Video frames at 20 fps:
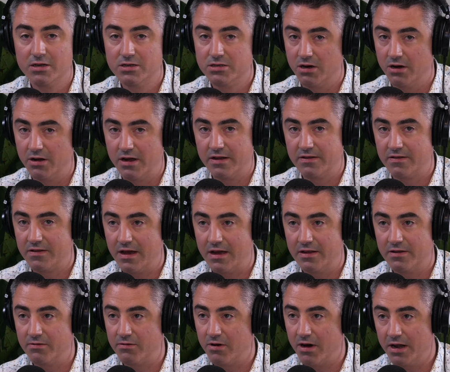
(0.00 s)
don't
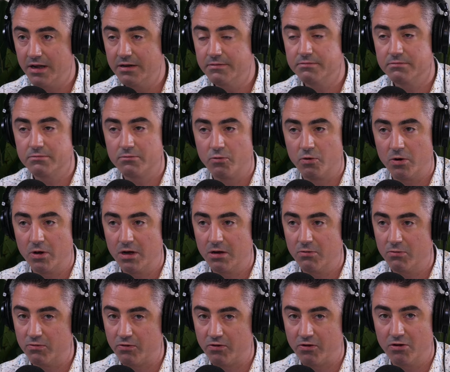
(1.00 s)
hesitate to write in. We
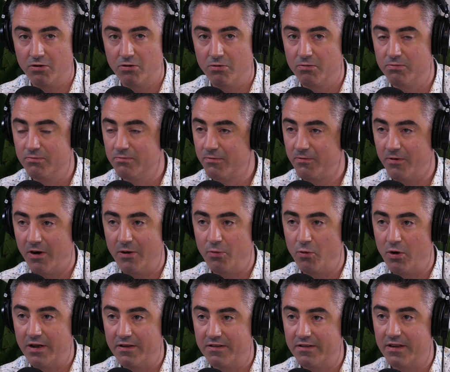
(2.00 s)
will still find
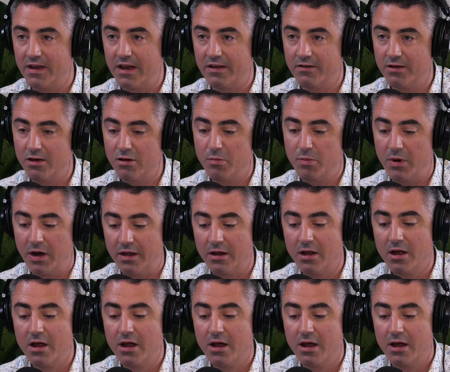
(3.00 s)
ways to get to you. But
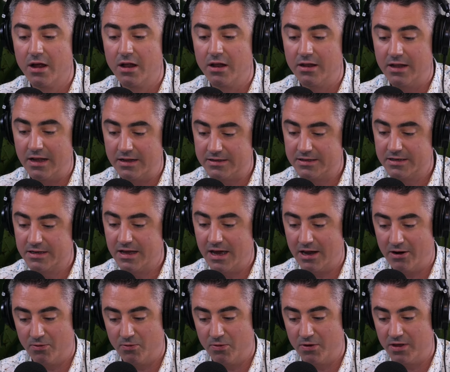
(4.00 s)
let's
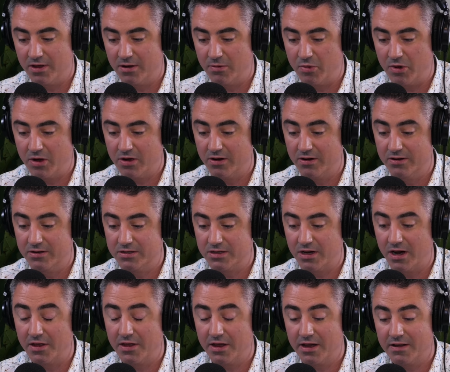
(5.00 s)
get on with it because
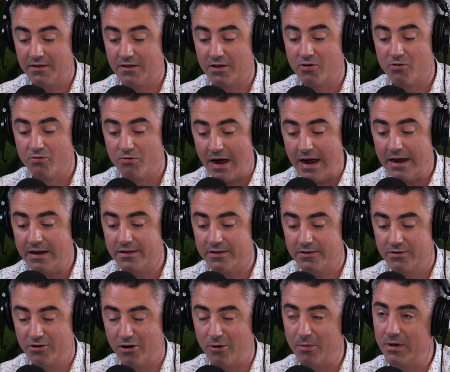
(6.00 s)
I think it's a great
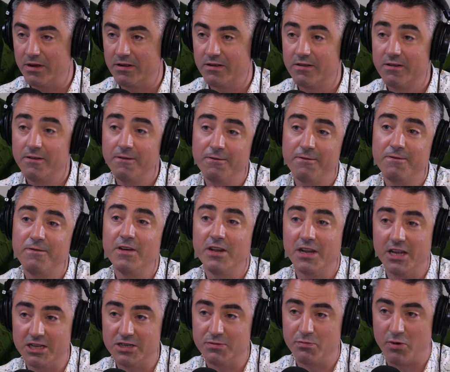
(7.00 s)
topic to
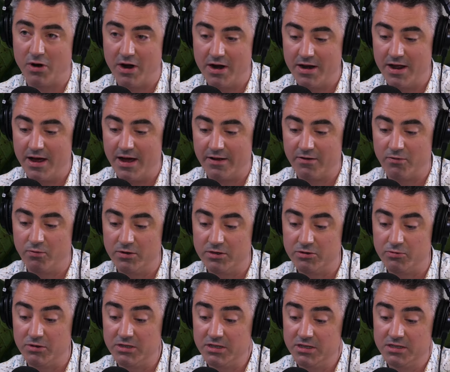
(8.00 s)
finish Brain Hacks,
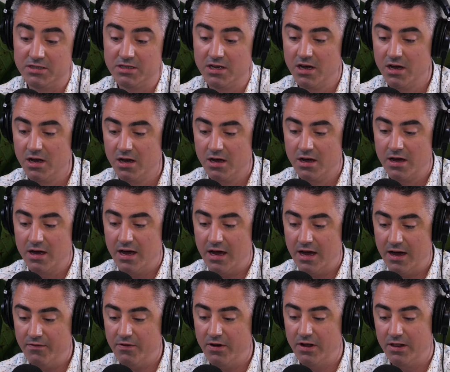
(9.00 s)
which, which is
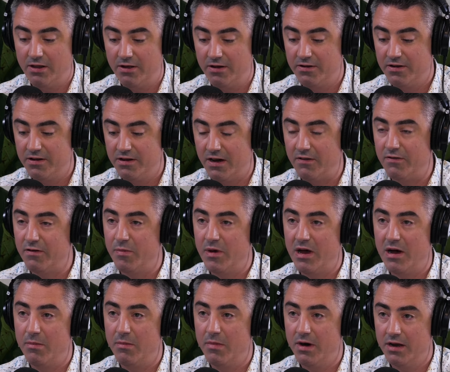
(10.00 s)
have I learnt enough
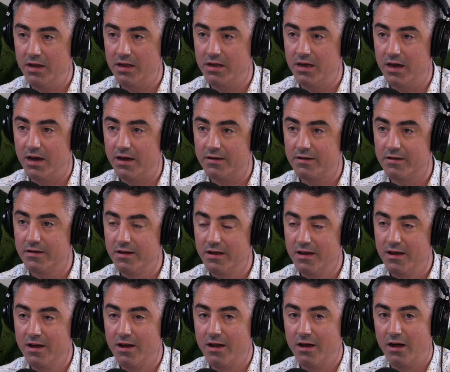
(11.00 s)
about money yet?
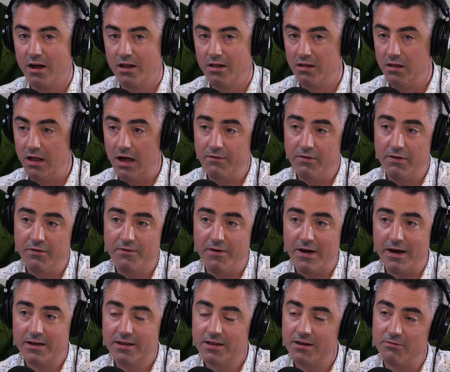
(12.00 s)
Love the
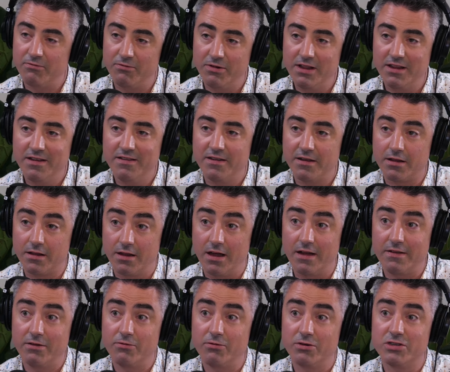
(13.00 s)
fact that it, realistically,
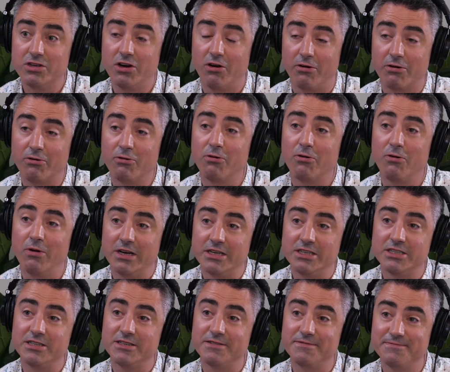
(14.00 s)
that's a rhetorical
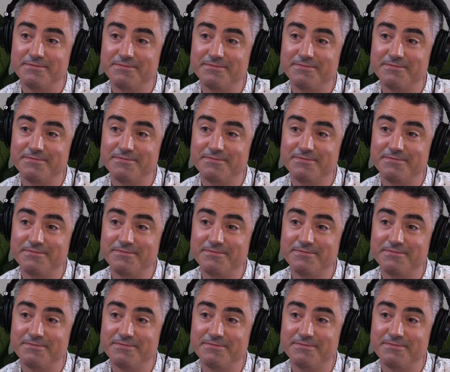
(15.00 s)
question.